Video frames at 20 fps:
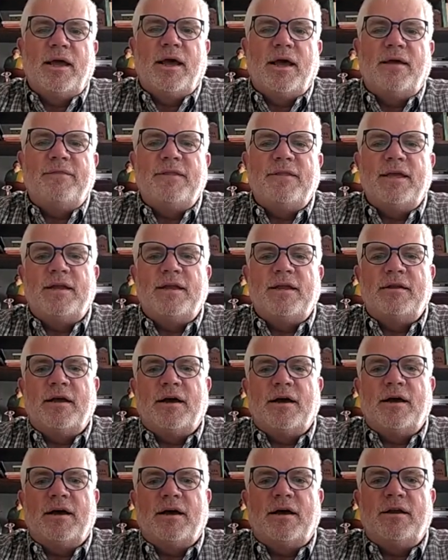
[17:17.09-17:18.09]
And
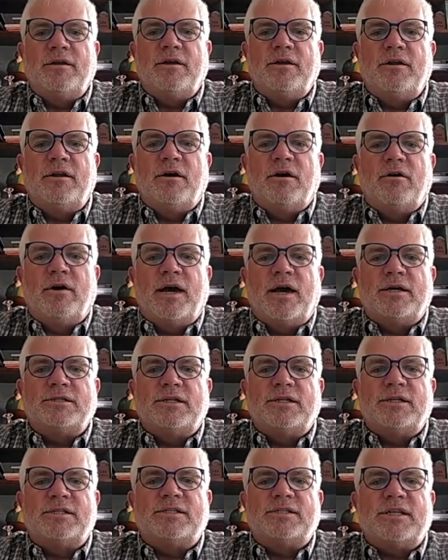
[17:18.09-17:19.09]
then, you know, as
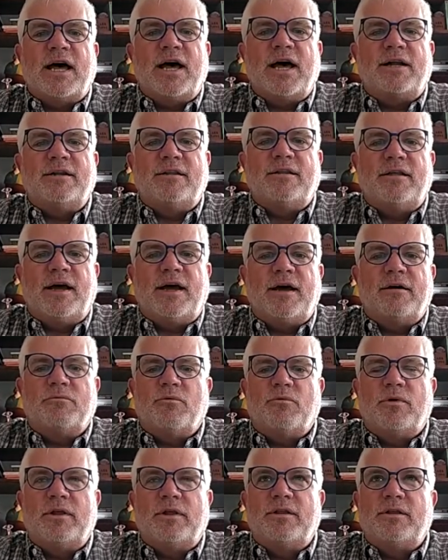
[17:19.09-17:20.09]
an aside to that,
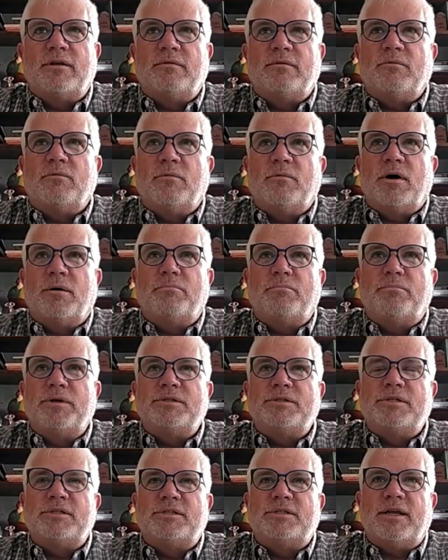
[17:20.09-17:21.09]
one of a
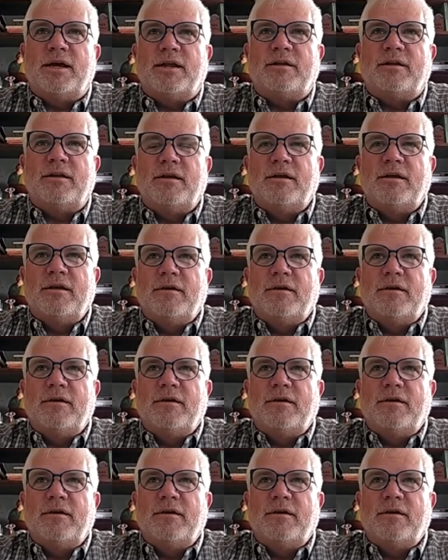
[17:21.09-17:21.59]
business that